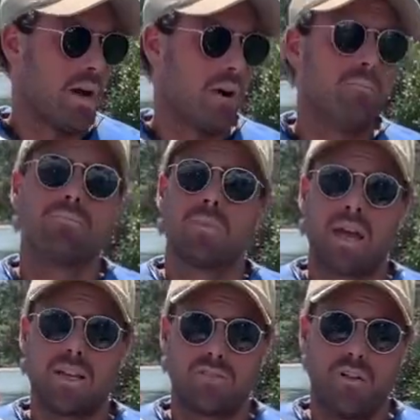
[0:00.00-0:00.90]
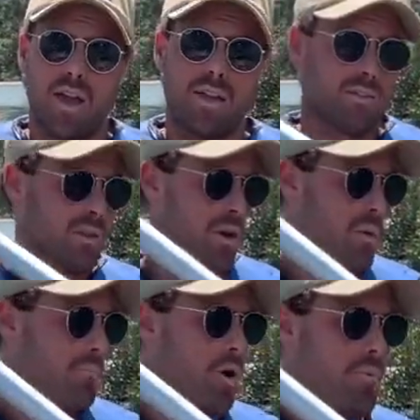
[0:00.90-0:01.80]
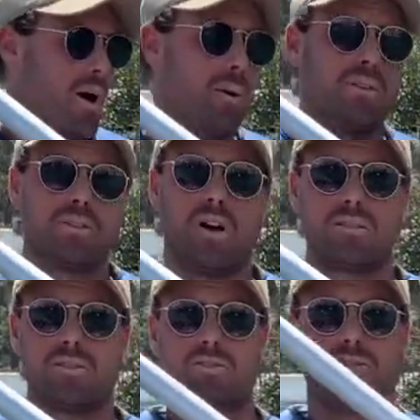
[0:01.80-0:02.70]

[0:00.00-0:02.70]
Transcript: our catch phase. Bottom arm is nice and